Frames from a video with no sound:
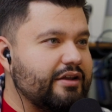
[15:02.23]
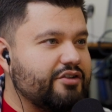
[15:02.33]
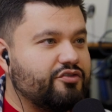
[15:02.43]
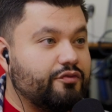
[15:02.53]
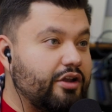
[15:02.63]

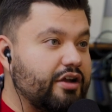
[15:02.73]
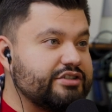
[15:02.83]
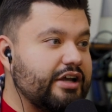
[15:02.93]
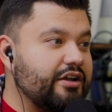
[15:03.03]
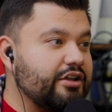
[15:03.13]
natural vlog
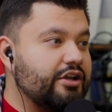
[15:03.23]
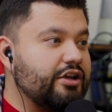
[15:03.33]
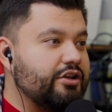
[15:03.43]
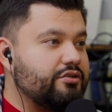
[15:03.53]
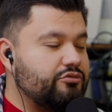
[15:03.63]
style,
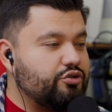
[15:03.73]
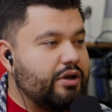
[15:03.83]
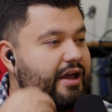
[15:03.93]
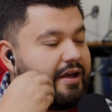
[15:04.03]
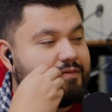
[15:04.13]
you
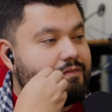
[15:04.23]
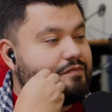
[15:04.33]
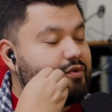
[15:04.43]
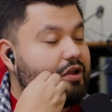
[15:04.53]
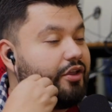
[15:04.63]
had
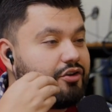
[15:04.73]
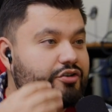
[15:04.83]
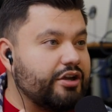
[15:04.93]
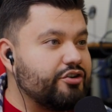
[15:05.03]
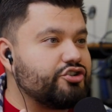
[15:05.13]
other
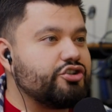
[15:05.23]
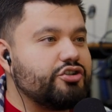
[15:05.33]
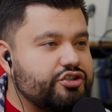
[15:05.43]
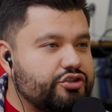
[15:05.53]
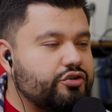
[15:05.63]
creators
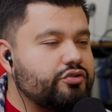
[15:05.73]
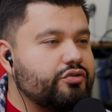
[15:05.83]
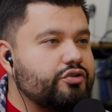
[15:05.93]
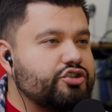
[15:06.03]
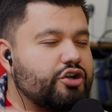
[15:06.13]
still
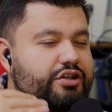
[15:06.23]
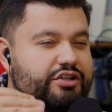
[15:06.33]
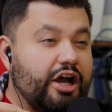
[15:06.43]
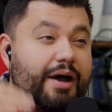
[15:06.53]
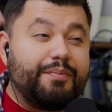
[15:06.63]
starting
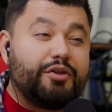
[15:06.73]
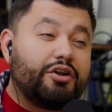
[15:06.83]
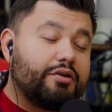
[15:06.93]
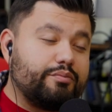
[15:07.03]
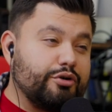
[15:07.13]
to up
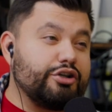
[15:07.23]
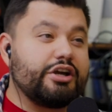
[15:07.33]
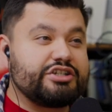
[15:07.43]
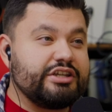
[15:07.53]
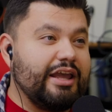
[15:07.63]
their
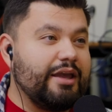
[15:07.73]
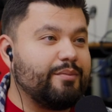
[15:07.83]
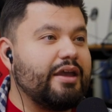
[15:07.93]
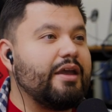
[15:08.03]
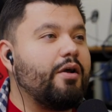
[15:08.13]
production game